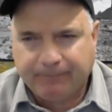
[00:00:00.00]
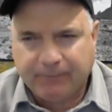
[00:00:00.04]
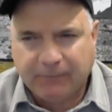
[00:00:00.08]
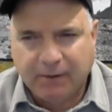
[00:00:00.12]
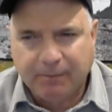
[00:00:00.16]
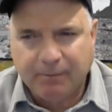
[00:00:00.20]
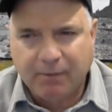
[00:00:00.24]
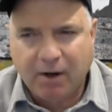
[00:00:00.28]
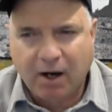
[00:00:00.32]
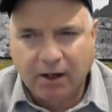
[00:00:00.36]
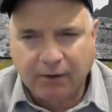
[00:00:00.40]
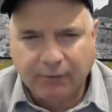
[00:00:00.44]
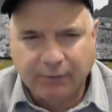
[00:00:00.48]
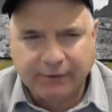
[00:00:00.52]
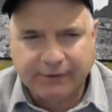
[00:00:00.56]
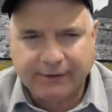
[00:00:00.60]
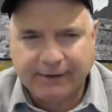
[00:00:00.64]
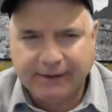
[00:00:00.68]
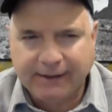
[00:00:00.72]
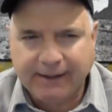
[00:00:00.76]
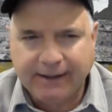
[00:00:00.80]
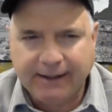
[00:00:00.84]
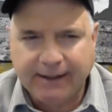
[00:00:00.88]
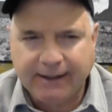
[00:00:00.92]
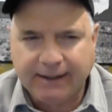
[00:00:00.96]

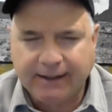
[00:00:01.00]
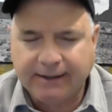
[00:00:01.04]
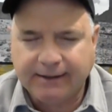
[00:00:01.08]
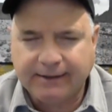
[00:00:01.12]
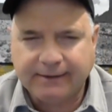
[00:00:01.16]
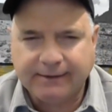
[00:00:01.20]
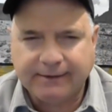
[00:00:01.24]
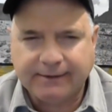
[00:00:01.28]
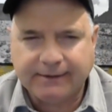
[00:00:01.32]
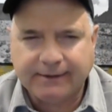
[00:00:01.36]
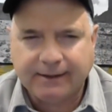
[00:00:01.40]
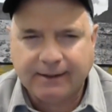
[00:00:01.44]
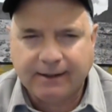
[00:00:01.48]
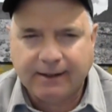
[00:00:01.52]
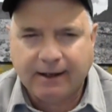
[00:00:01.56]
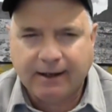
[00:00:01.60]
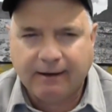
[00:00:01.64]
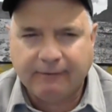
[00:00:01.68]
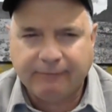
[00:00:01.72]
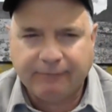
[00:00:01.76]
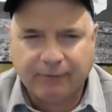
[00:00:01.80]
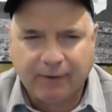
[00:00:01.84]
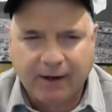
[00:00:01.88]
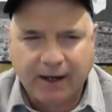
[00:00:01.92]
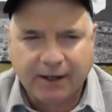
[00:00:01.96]
Democracy is
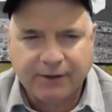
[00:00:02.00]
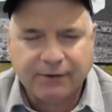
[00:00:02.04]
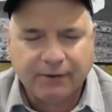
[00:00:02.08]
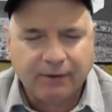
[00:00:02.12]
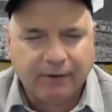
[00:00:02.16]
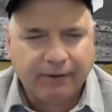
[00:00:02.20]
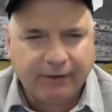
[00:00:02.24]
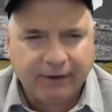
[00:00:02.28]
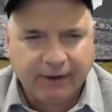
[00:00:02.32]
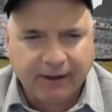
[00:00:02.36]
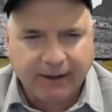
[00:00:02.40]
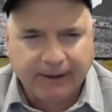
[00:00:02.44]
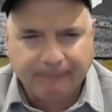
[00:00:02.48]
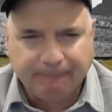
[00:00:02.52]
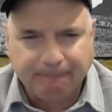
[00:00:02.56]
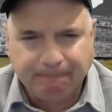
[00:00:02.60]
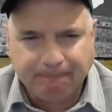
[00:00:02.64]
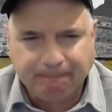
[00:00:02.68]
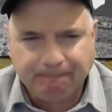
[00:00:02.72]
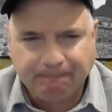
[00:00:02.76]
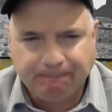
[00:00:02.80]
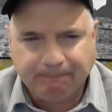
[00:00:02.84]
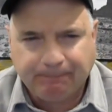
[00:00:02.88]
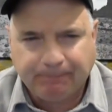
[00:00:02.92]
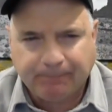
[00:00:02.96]
a fragile thing.
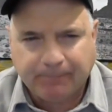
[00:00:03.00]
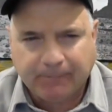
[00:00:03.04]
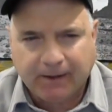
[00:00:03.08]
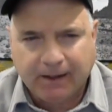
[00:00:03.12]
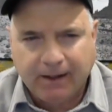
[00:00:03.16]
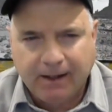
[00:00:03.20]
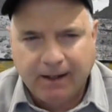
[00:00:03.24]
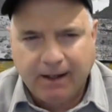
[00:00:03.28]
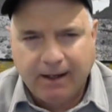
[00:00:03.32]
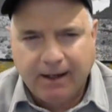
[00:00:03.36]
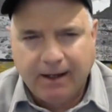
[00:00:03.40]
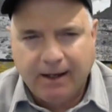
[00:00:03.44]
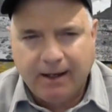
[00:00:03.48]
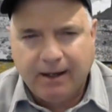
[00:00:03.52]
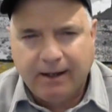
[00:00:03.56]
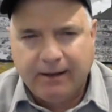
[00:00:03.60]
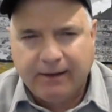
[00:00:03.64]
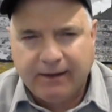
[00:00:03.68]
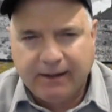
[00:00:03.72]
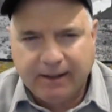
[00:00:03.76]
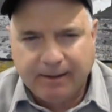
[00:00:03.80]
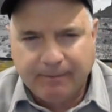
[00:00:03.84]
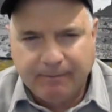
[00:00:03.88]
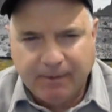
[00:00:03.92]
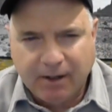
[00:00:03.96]

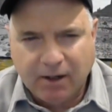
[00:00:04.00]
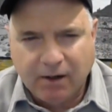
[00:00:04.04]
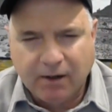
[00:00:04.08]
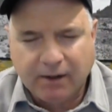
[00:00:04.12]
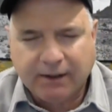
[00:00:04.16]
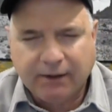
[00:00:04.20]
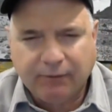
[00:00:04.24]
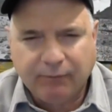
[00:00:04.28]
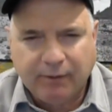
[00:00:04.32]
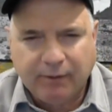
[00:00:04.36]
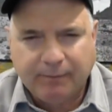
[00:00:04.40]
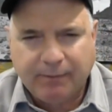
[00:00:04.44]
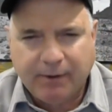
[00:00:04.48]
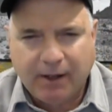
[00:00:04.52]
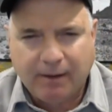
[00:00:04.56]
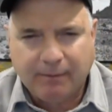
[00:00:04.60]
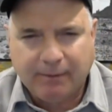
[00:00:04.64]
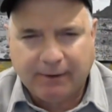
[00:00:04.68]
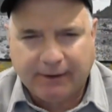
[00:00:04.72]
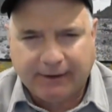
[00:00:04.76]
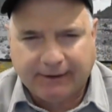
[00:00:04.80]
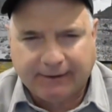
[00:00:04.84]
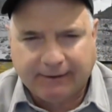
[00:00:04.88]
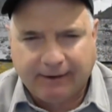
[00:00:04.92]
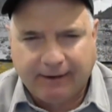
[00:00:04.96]
The American
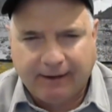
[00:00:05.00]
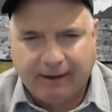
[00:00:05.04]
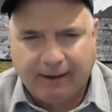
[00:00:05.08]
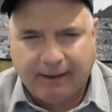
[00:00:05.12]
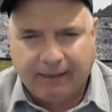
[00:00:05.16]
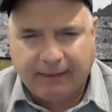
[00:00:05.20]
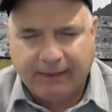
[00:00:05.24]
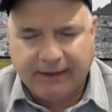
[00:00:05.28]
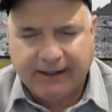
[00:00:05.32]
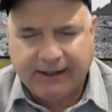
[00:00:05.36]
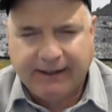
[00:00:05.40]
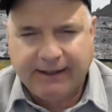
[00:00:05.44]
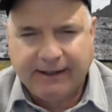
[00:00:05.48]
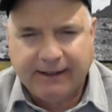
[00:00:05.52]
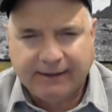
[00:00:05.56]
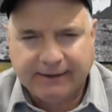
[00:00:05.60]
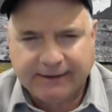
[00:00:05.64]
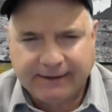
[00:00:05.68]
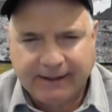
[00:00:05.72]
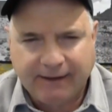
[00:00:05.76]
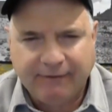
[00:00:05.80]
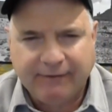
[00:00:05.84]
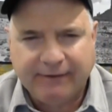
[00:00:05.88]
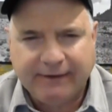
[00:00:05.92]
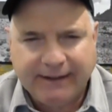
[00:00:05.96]
Republic, the
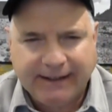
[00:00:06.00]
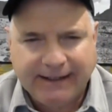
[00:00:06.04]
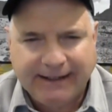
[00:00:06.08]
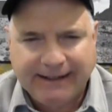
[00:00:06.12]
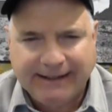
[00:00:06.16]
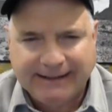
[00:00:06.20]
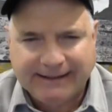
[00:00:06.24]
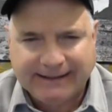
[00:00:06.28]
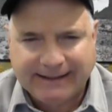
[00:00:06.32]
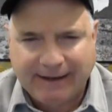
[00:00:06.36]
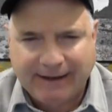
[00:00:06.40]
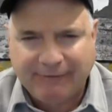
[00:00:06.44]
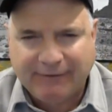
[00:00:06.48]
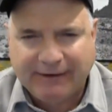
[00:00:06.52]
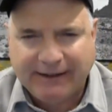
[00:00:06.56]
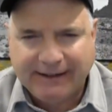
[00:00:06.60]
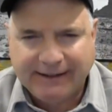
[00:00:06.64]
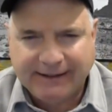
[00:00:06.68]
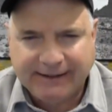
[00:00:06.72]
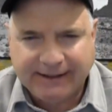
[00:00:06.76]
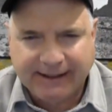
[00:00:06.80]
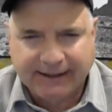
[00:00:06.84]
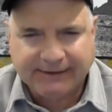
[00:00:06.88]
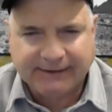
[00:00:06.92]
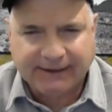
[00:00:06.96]

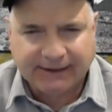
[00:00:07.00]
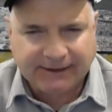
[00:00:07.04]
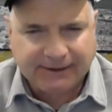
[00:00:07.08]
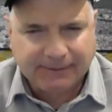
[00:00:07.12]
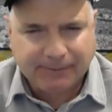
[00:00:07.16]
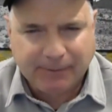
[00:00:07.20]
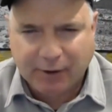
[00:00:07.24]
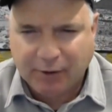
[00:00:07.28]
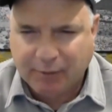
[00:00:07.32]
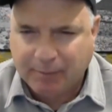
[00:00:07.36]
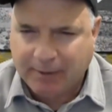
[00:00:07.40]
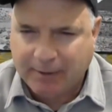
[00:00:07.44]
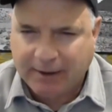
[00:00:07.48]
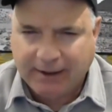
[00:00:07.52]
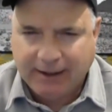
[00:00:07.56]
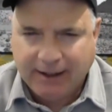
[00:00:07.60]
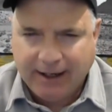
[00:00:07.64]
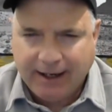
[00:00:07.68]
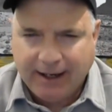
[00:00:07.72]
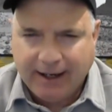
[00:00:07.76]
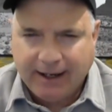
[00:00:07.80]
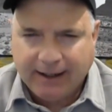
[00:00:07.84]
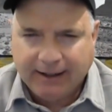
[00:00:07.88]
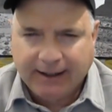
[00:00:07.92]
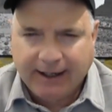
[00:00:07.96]
1776 experiment,
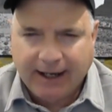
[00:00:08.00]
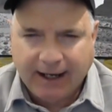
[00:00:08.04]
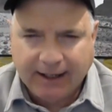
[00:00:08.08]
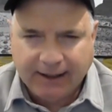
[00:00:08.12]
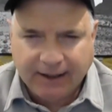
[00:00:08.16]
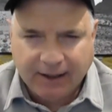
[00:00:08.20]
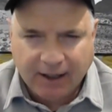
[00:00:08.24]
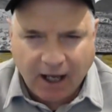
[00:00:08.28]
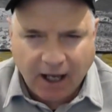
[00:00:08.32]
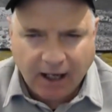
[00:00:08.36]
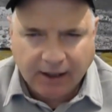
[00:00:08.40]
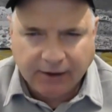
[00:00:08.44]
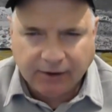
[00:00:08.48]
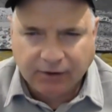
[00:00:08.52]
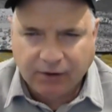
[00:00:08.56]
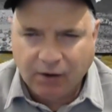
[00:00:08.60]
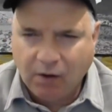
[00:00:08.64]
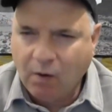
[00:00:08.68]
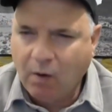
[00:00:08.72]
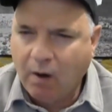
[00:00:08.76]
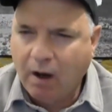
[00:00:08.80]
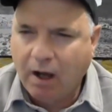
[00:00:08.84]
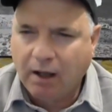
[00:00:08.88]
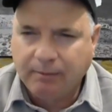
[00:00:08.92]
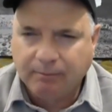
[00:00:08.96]
cannot
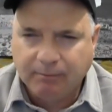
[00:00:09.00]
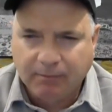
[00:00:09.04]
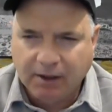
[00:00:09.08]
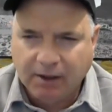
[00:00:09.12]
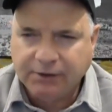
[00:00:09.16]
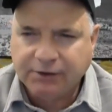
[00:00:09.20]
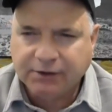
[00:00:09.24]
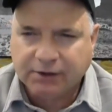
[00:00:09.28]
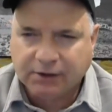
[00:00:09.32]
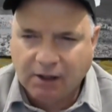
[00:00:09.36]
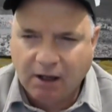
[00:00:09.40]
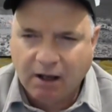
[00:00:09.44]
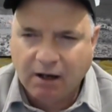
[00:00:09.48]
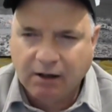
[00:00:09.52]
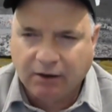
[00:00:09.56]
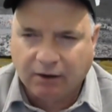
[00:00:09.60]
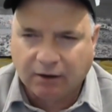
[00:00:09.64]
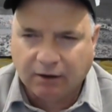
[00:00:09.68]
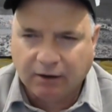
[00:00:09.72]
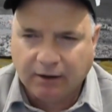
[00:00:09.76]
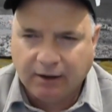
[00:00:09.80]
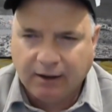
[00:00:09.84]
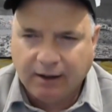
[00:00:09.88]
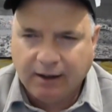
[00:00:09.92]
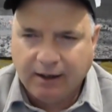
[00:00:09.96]
go on much
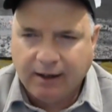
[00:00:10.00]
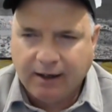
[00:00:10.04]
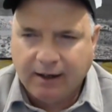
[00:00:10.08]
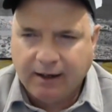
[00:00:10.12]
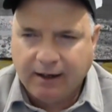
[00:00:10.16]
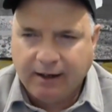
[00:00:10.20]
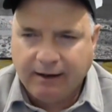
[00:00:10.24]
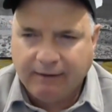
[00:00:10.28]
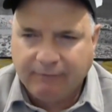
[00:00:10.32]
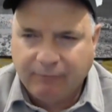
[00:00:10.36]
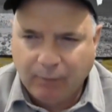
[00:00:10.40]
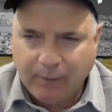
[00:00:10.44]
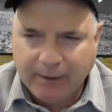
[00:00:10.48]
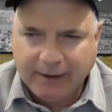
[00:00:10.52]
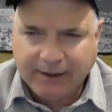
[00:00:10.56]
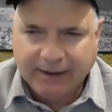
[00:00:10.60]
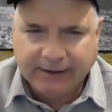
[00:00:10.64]
longer if we